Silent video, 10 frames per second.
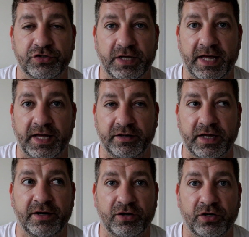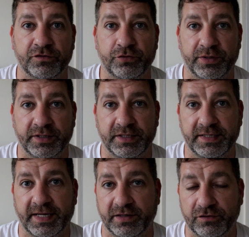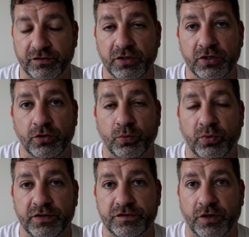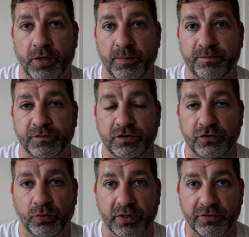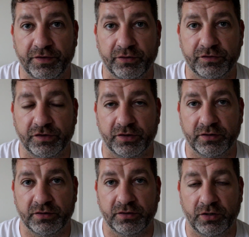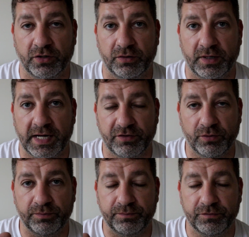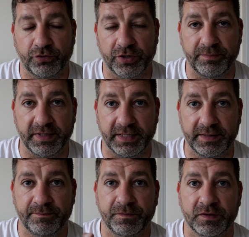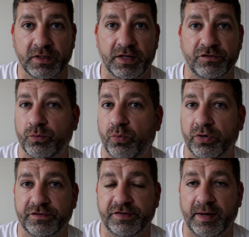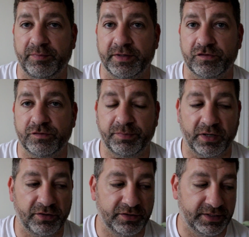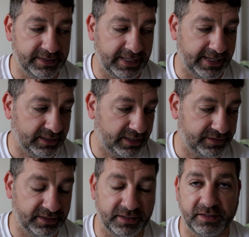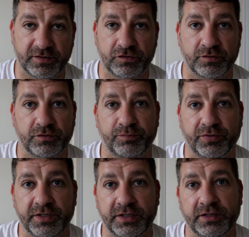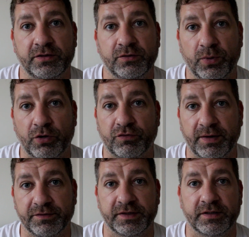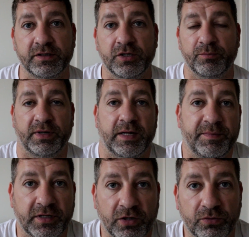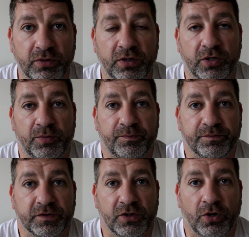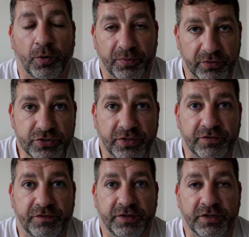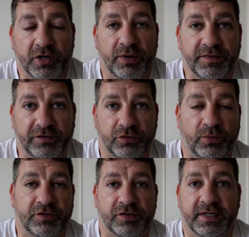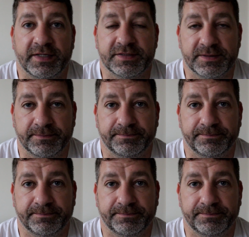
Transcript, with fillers: should have added on to it in the end was um, the water filter, uh, I have a Sawyer Mini and some water tablets but other than that I think it's, it's pretty well rounded but let me know um, hope you enjoyed the video and thanks for watching guys